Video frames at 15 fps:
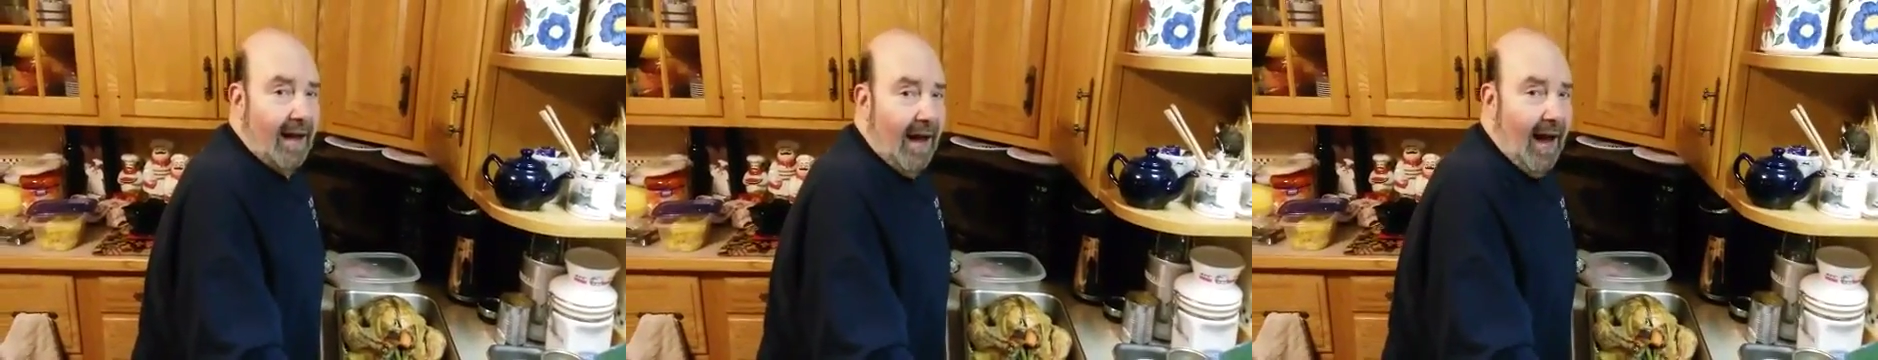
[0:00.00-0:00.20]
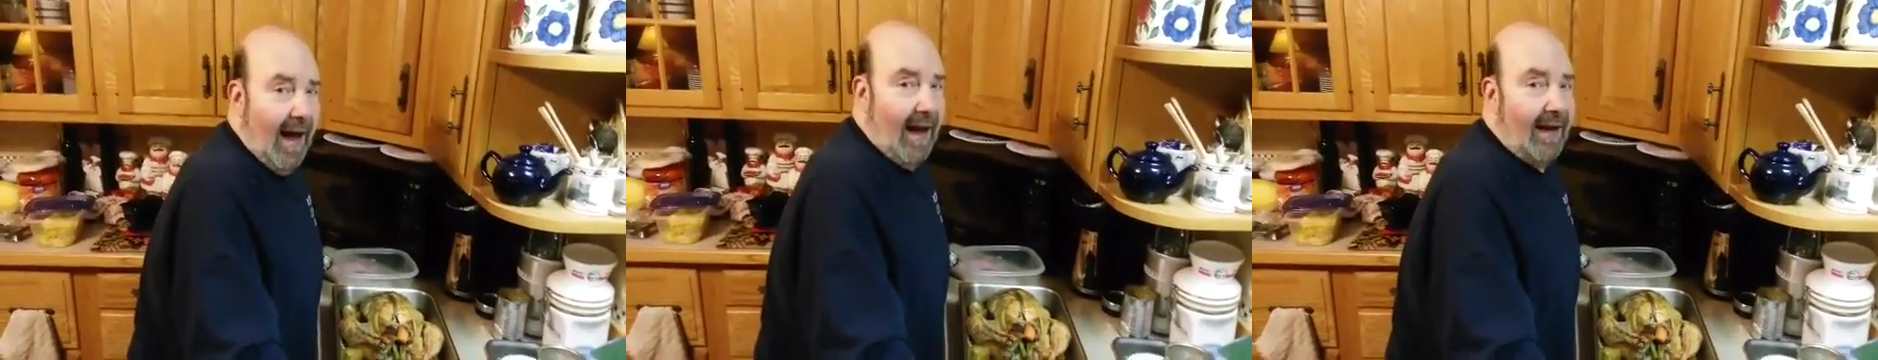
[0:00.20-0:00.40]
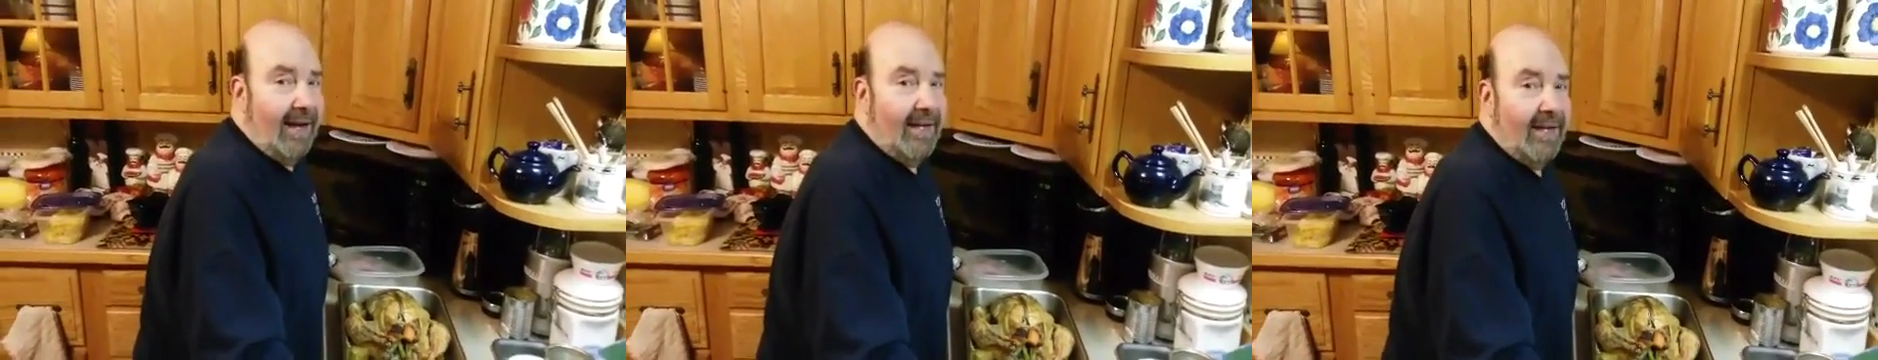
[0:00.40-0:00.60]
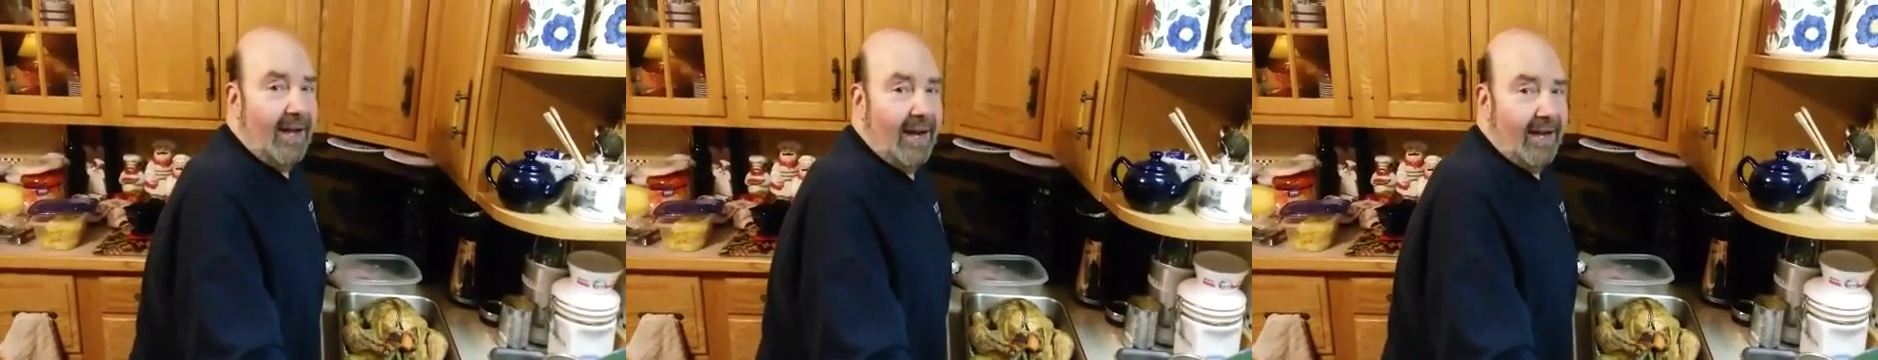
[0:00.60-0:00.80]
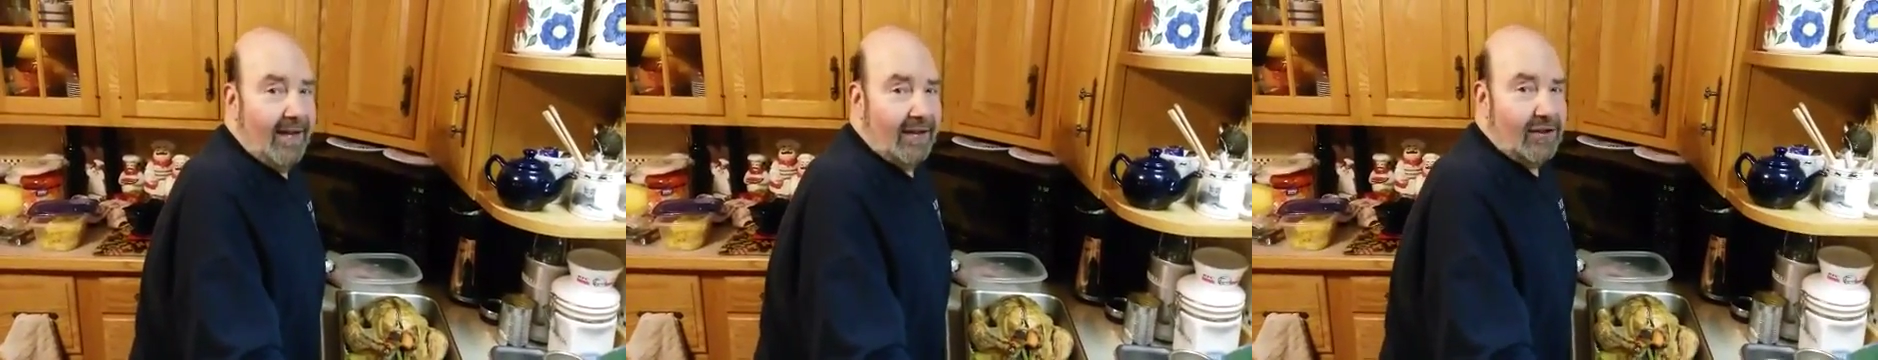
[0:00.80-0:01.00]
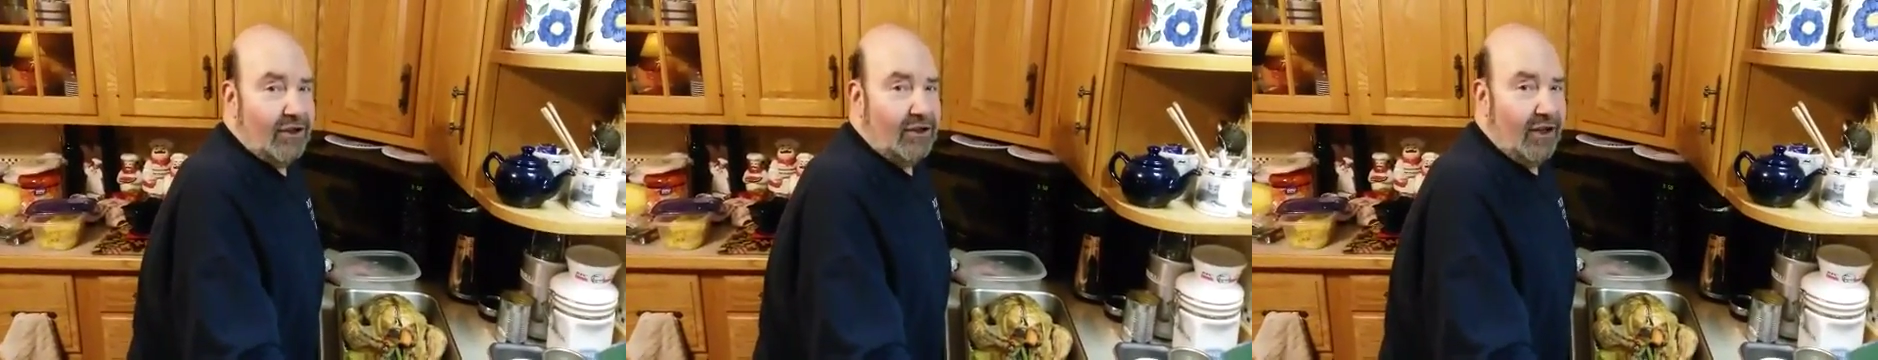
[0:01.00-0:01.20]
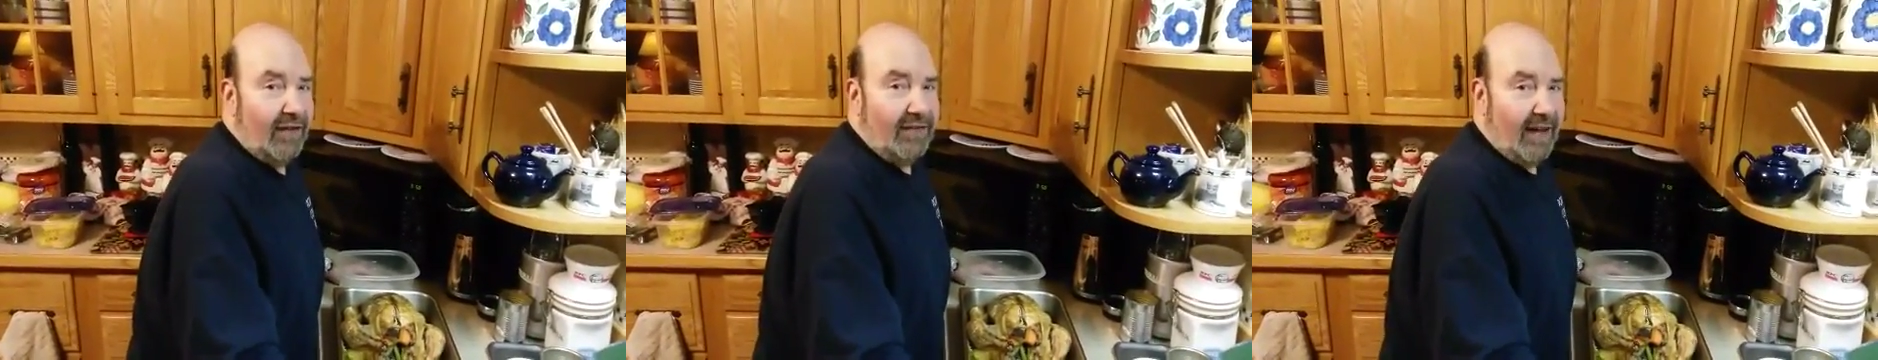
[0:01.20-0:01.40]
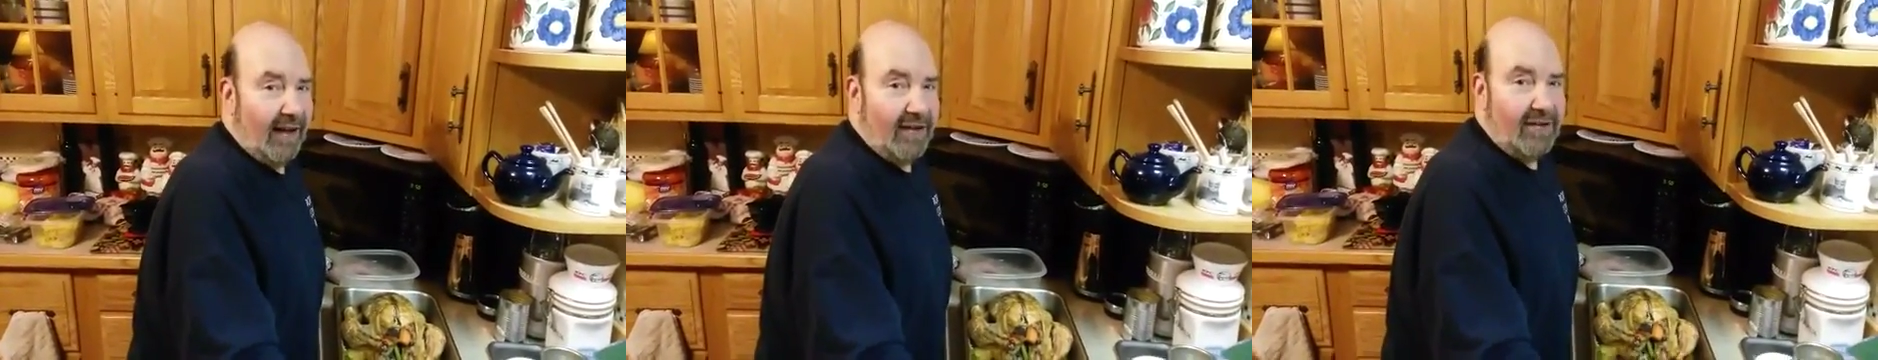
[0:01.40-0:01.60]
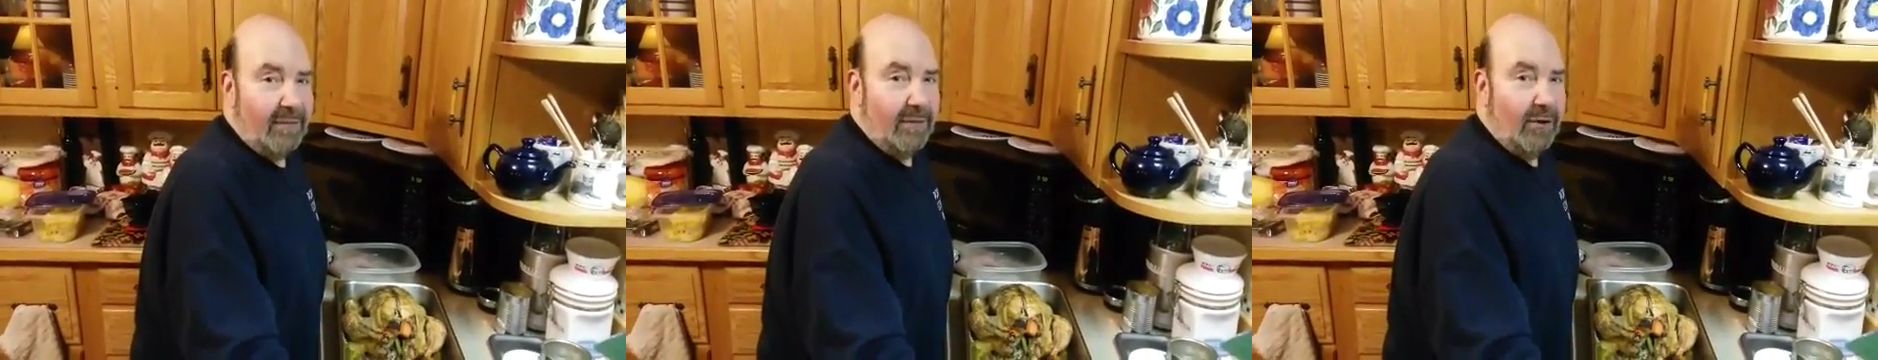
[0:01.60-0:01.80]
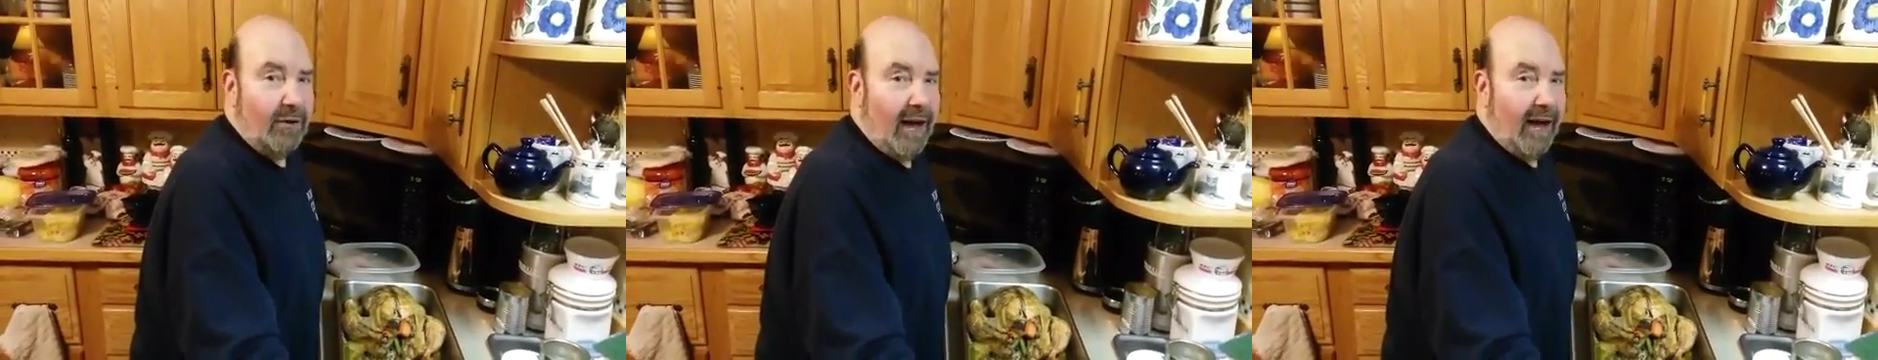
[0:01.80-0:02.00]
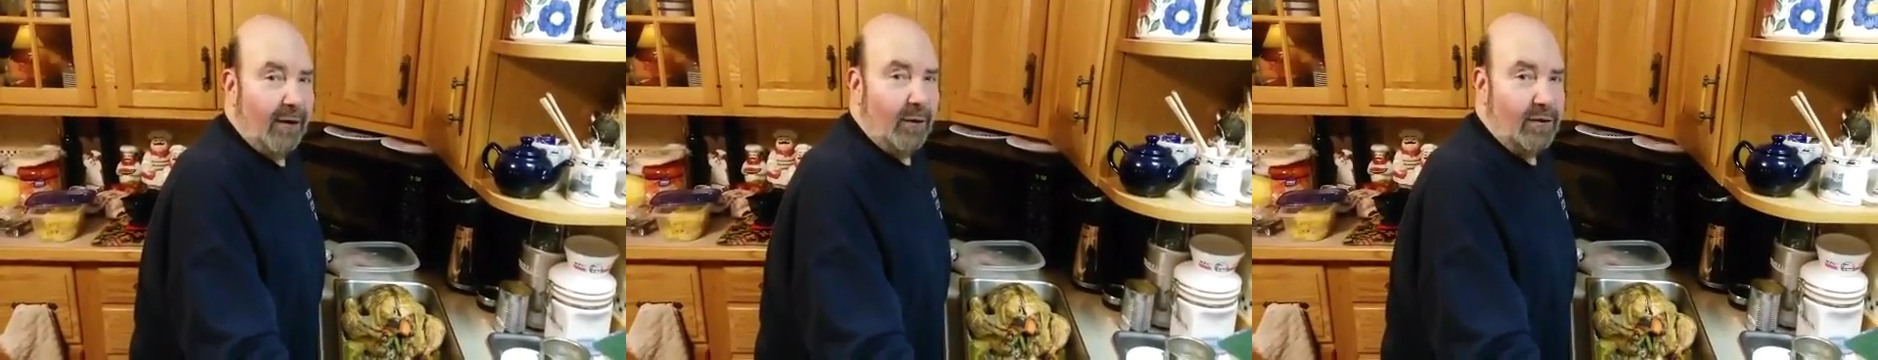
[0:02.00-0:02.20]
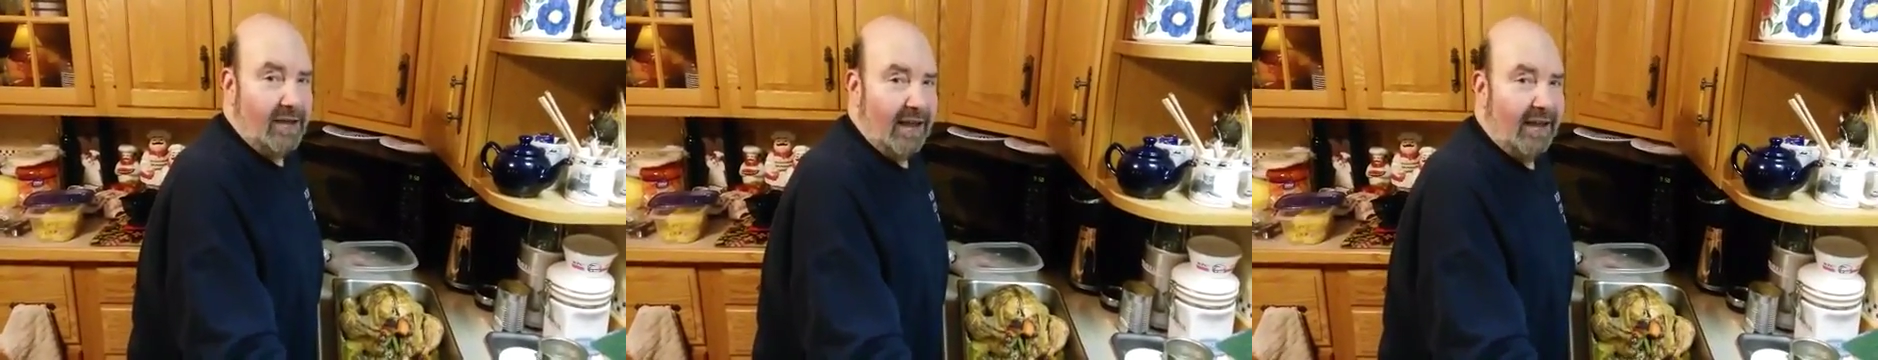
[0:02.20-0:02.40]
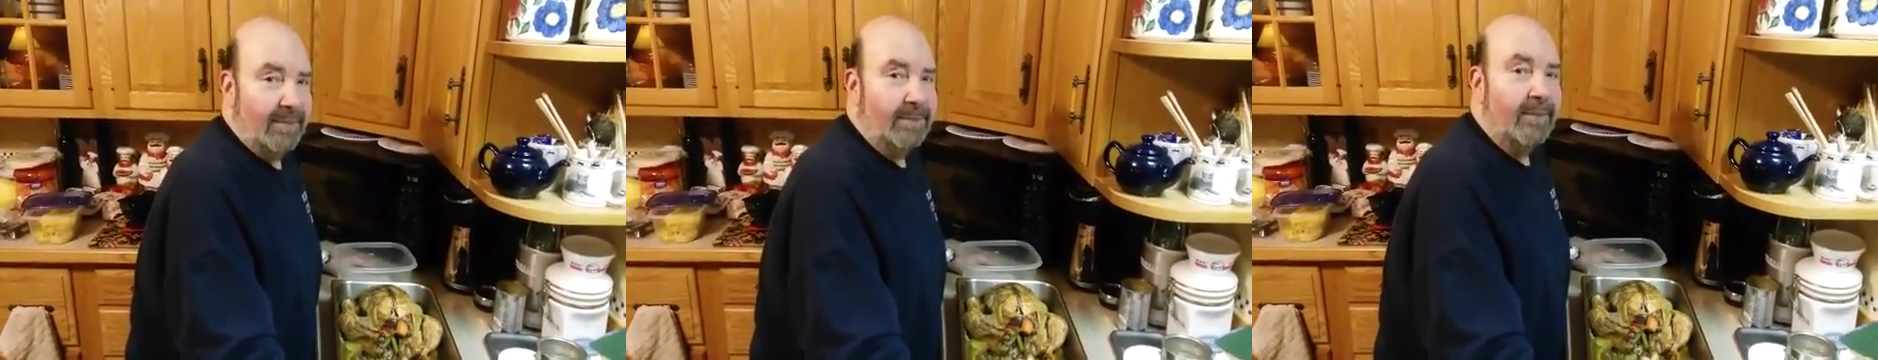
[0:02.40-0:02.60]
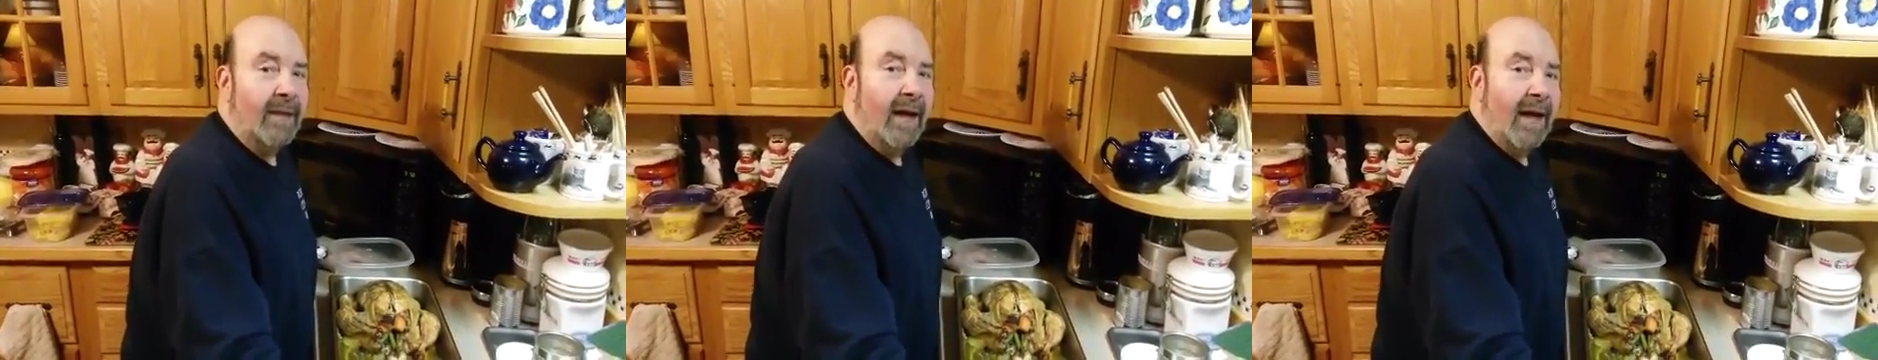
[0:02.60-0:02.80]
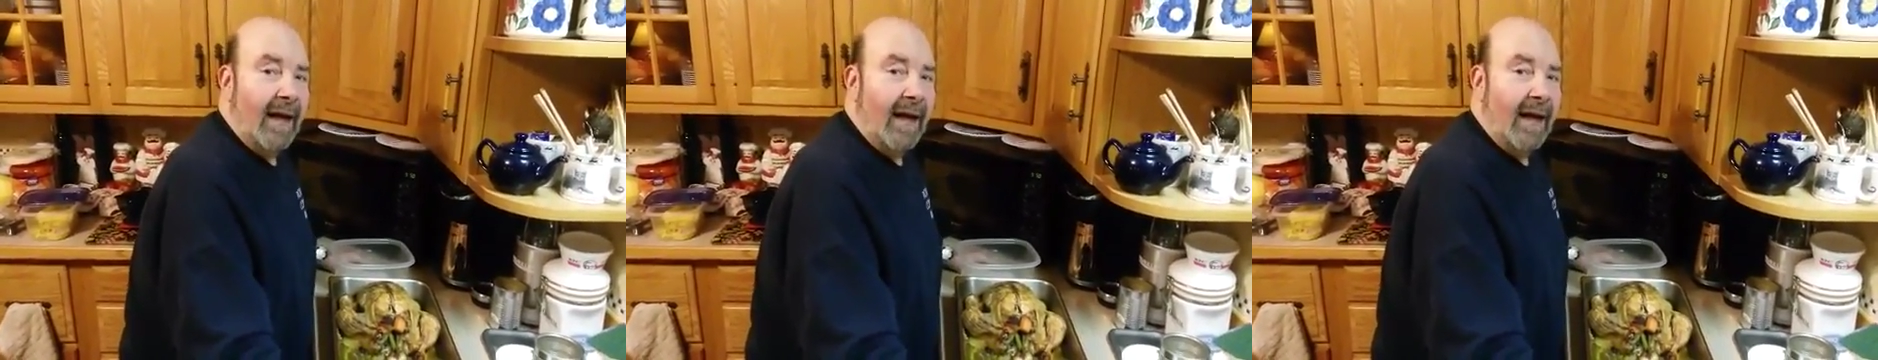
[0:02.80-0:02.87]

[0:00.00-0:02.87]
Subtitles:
Hi, this is Chef Dennis from Cuisine,